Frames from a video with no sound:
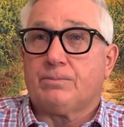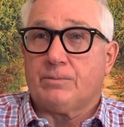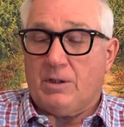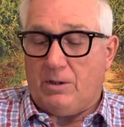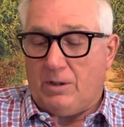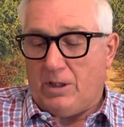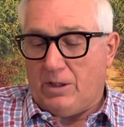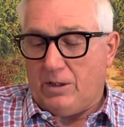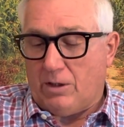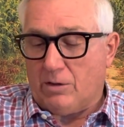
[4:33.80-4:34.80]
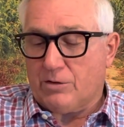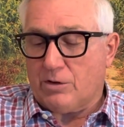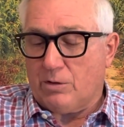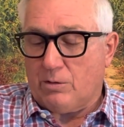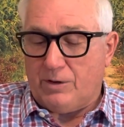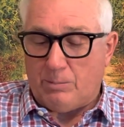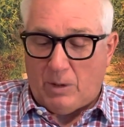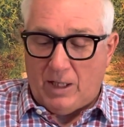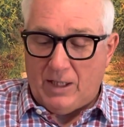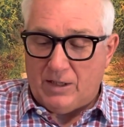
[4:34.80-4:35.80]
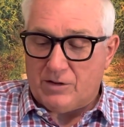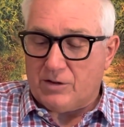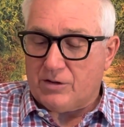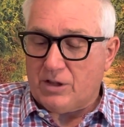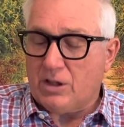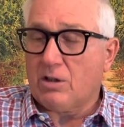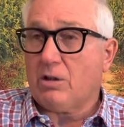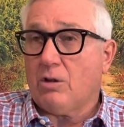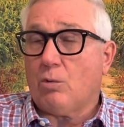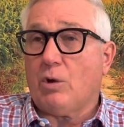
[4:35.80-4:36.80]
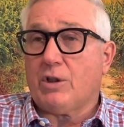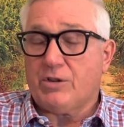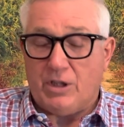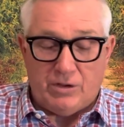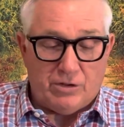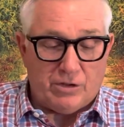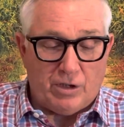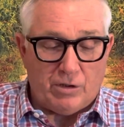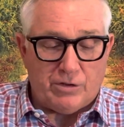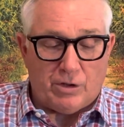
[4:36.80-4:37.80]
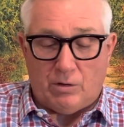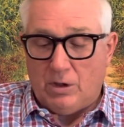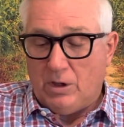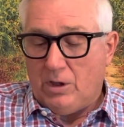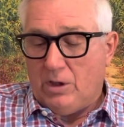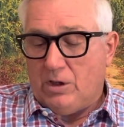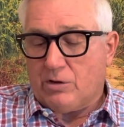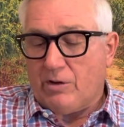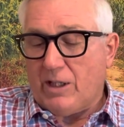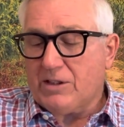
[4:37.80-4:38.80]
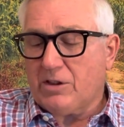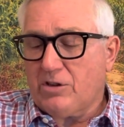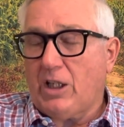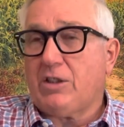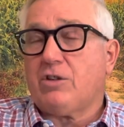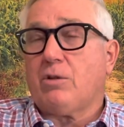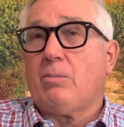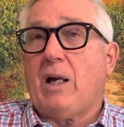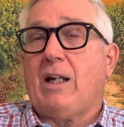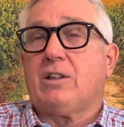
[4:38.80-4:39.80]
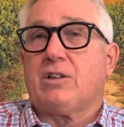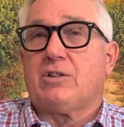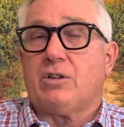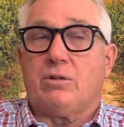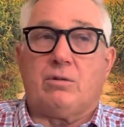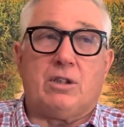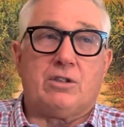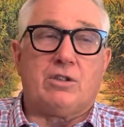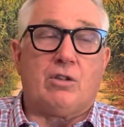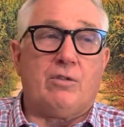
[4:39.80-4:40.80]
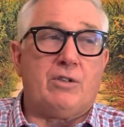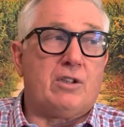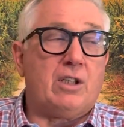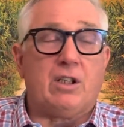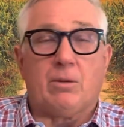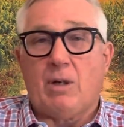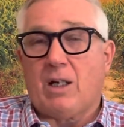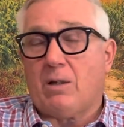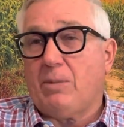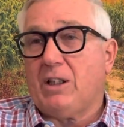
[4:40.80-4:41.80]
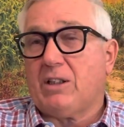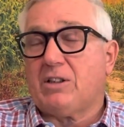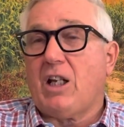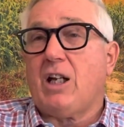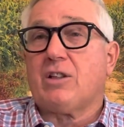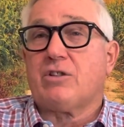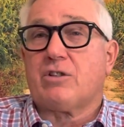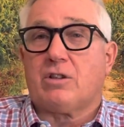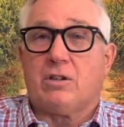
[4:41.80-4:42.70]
And, and also in my instance here, one changes also. So that's a change in magnitude. And so if you think about a big test,